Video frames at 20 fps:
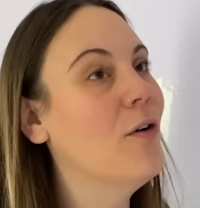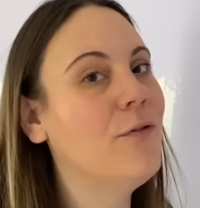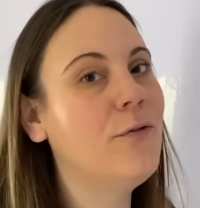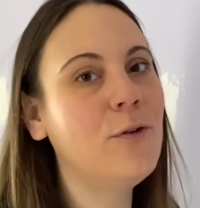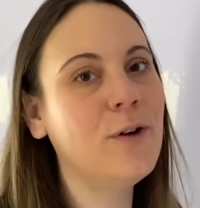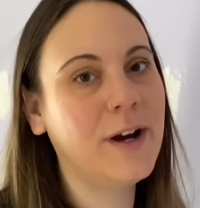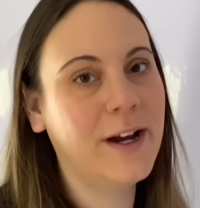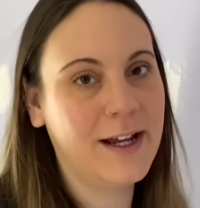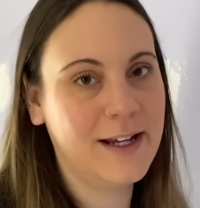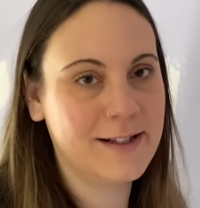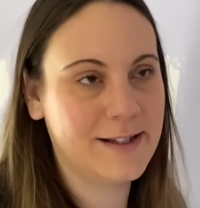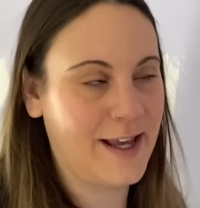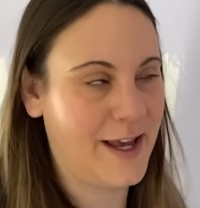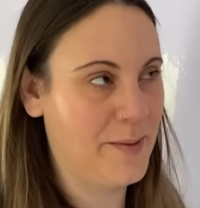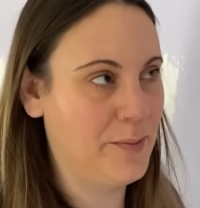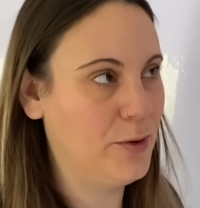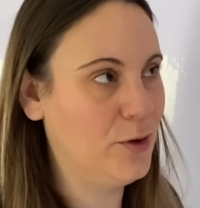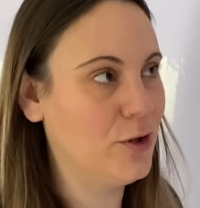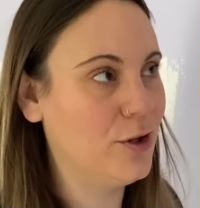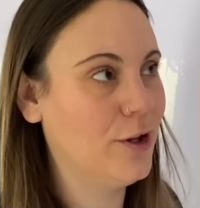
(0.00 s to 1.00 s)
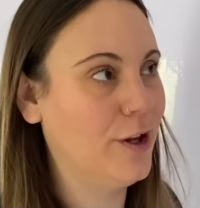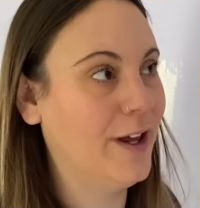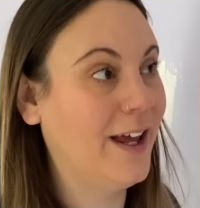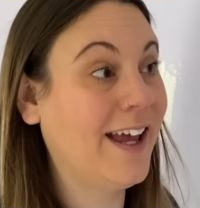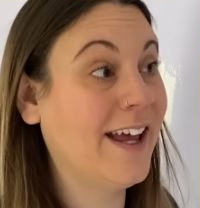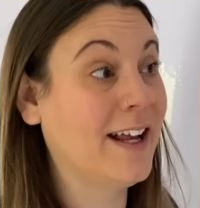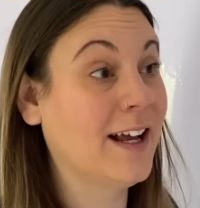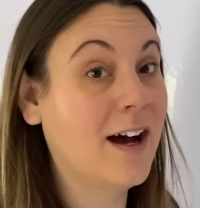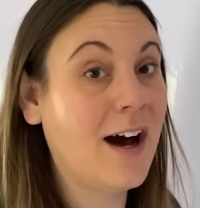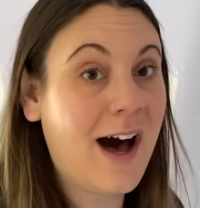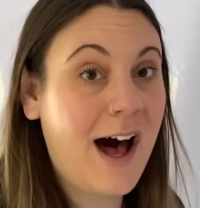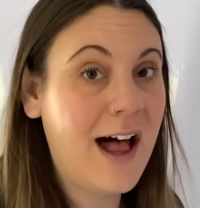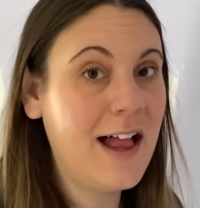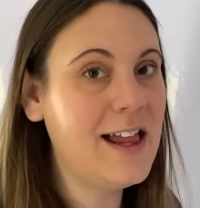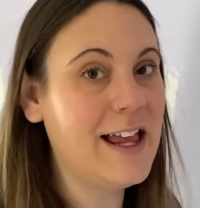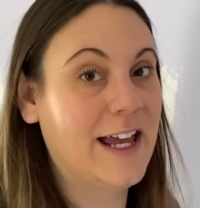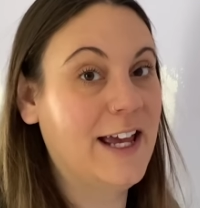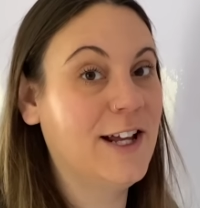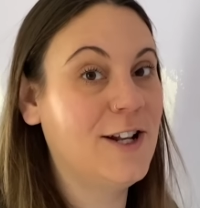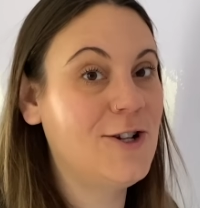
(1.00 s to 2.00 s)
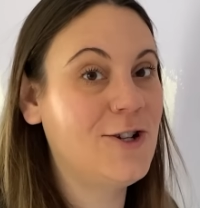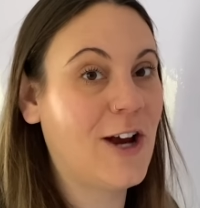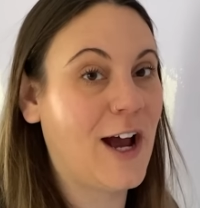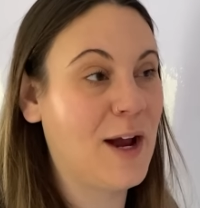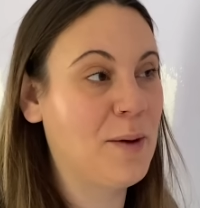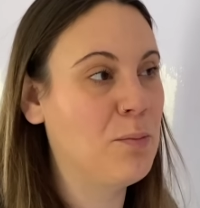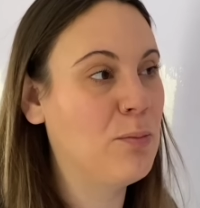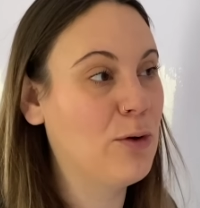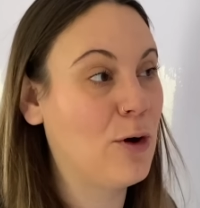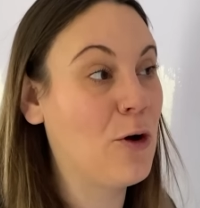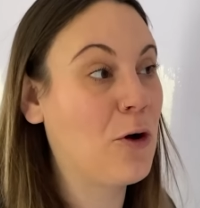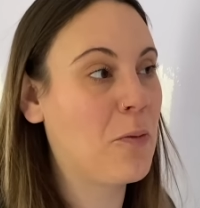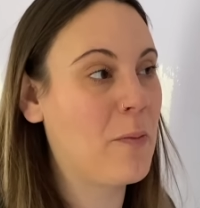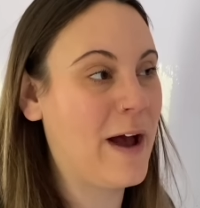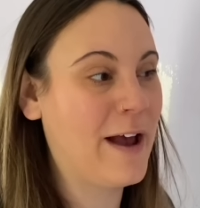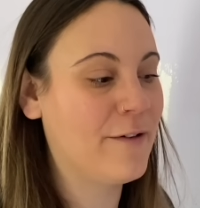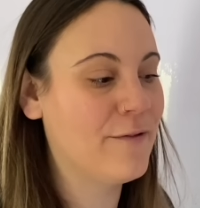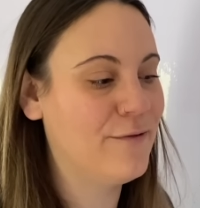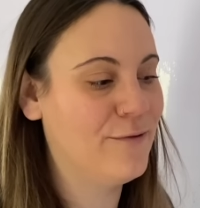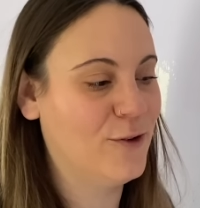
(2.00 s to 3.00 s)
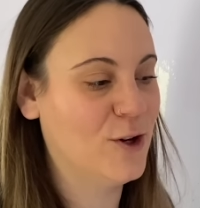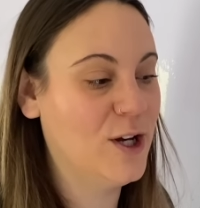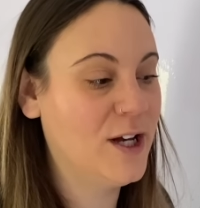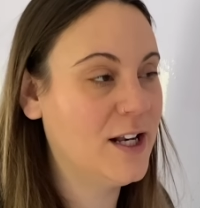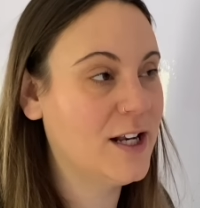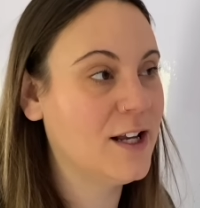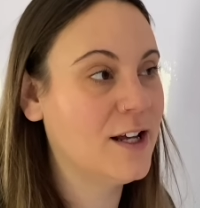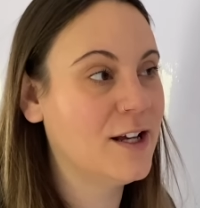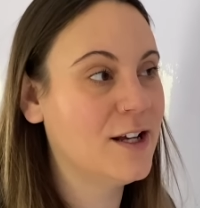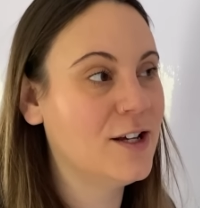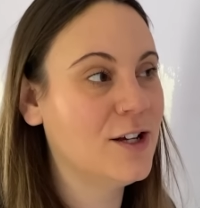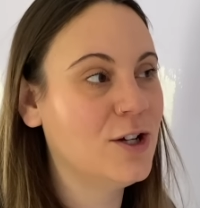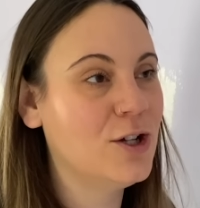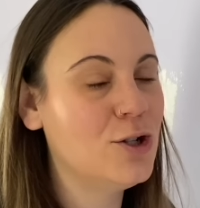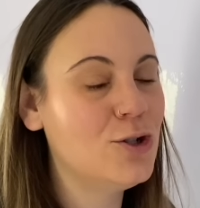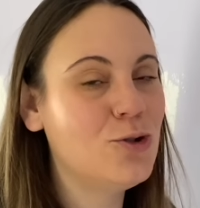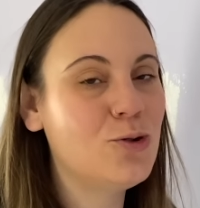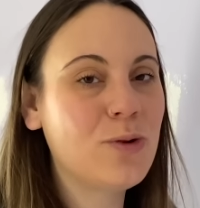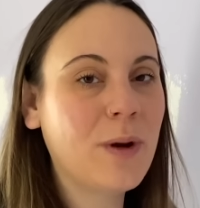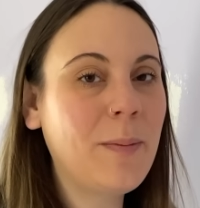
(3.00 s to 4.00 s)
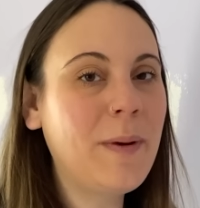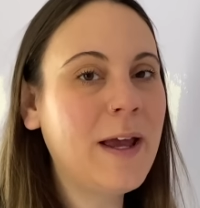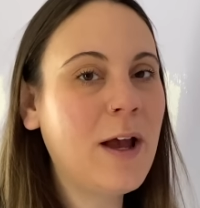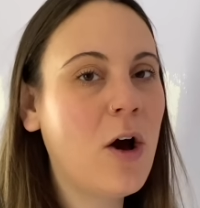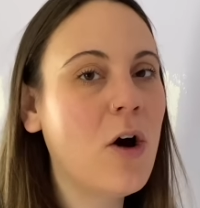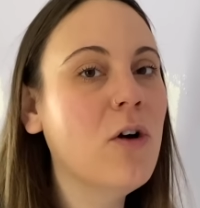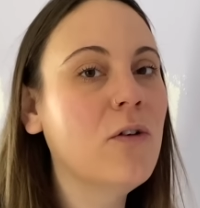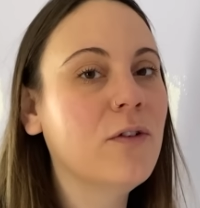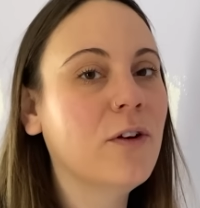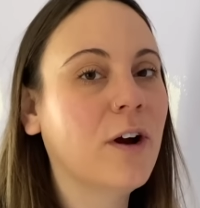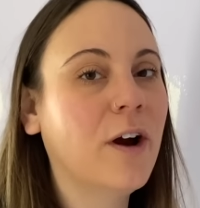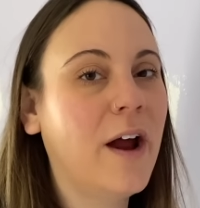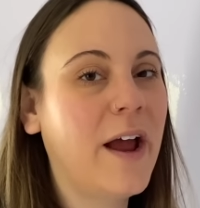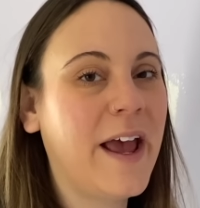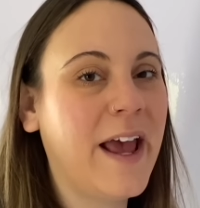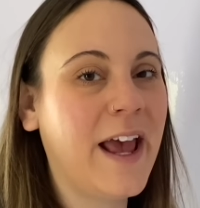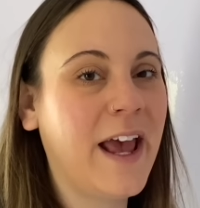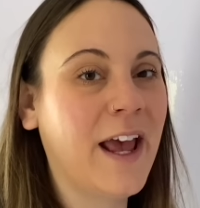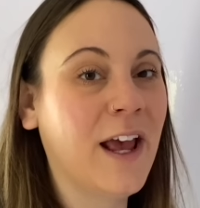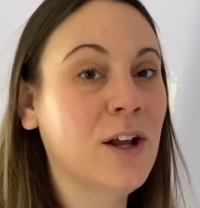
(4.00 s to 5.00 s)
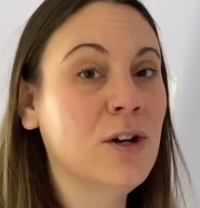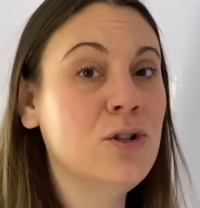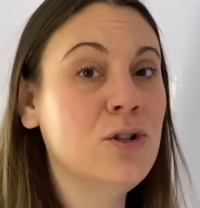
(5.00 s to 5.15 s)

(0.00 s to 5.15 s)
for example, in college, I broke my foot tripping over a